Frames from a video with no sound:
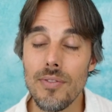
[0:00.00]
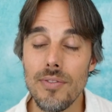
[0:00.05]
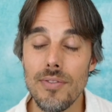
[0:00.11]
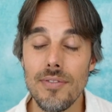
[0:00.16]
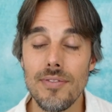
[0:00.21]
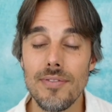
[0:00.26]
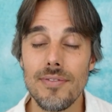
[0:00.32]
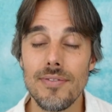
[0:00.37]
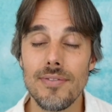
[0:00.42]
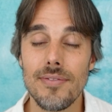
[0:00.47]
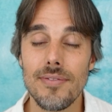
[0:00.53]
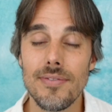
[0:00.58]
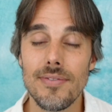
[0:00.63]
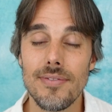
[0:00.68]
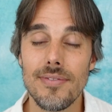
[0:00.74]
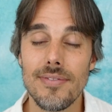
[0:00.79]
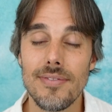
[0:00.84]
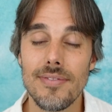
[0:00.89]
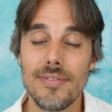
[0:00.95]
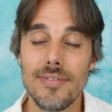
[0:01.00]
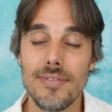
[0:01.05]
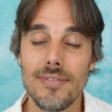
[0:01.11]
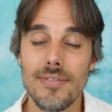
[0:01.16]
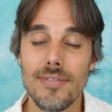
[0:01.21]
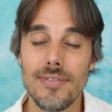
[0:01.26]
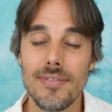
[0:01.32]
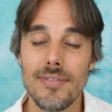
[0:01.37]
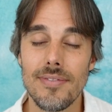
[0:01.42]

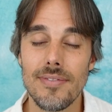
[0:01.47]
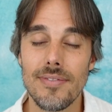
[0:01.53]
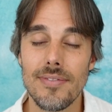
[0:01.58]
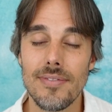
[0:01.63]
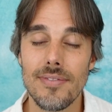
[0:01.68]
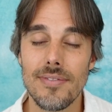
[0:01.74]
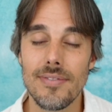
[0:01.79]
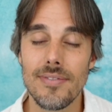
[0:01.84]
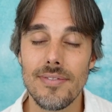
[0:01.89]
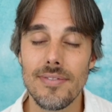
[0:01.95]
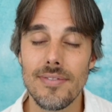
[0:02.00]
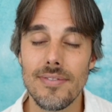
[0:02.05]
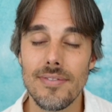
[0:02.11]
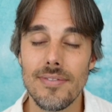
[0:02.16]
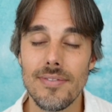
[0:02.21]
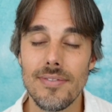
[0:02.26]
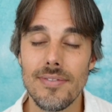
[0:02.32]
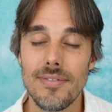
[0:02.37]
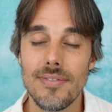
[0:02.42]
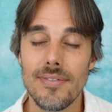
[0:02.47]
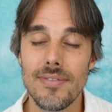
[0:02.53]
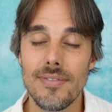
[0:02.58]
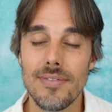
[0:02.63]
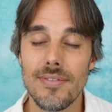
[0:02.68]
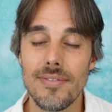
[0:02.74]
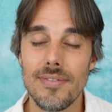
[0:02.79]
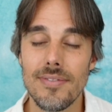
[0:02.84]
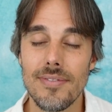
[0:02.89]

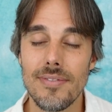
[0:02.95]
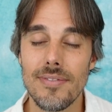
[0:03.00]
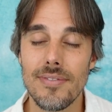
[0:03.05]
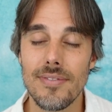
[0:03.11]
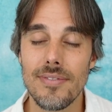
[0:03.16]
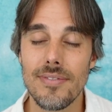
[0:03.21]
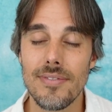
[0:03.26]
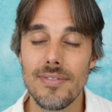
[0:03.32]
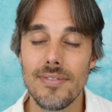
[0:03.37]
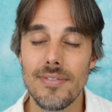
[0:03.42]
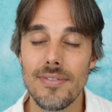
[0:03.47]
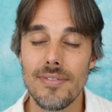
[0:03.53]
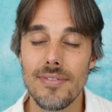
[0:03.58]
(silence)